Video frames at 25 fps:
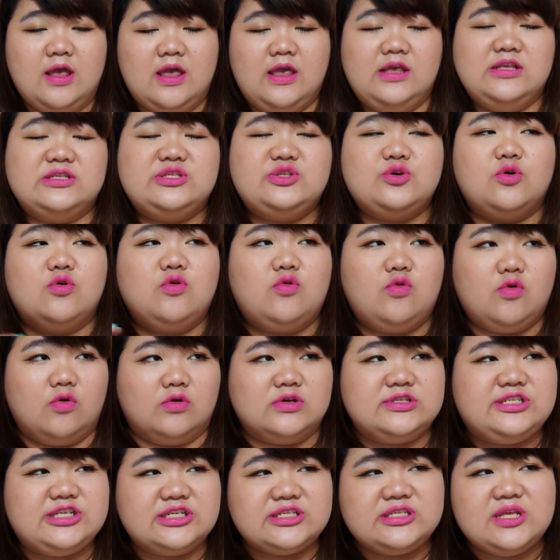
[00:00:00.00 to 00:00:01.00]
It's so
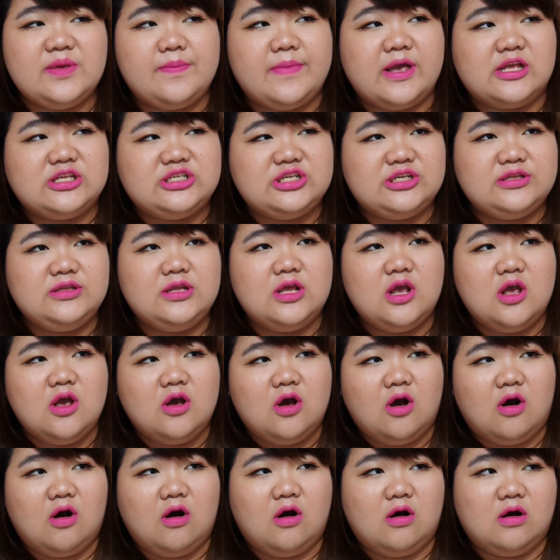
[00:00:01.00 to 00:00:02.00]
gross. Just imagine
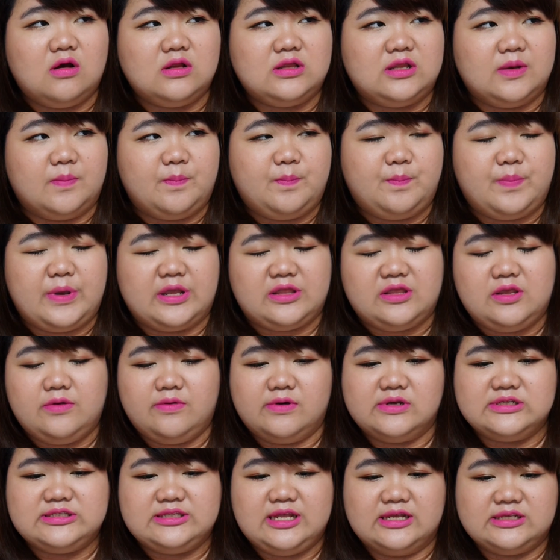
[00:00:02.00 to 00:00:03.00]
all the
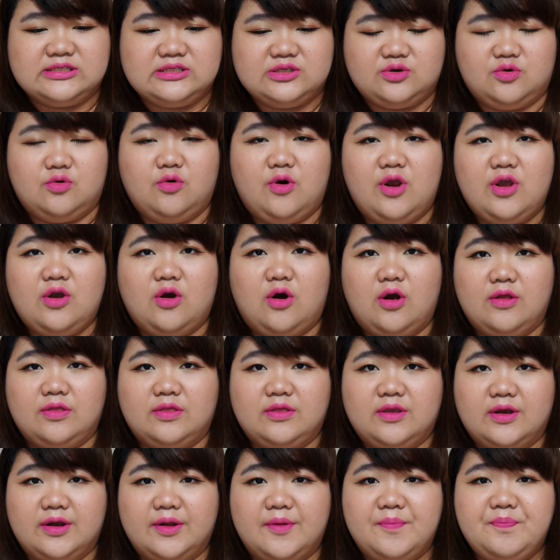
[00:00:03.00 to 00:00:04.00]
bacteria that's growing on